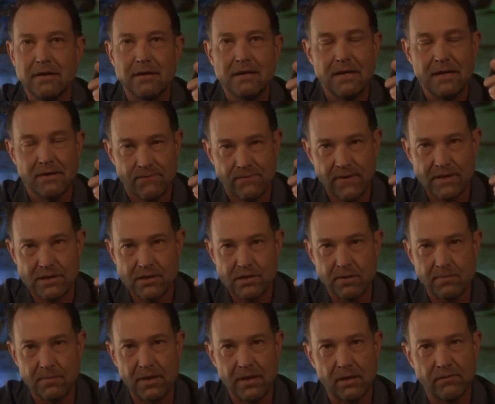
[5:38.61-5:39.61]
it fits
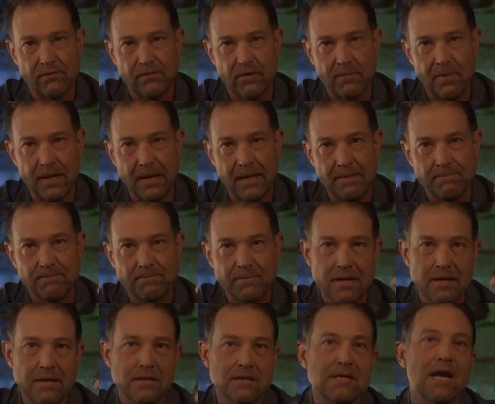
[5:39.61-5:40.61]
the bill for me.
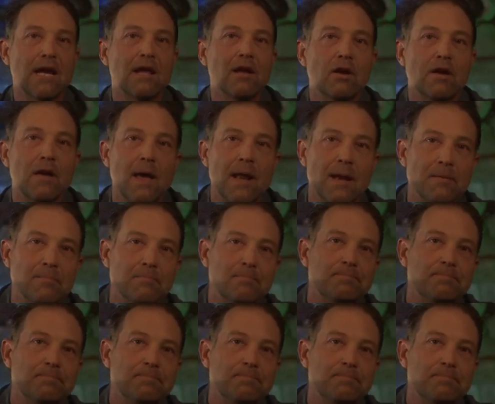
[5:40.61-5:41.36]
Take a look at it.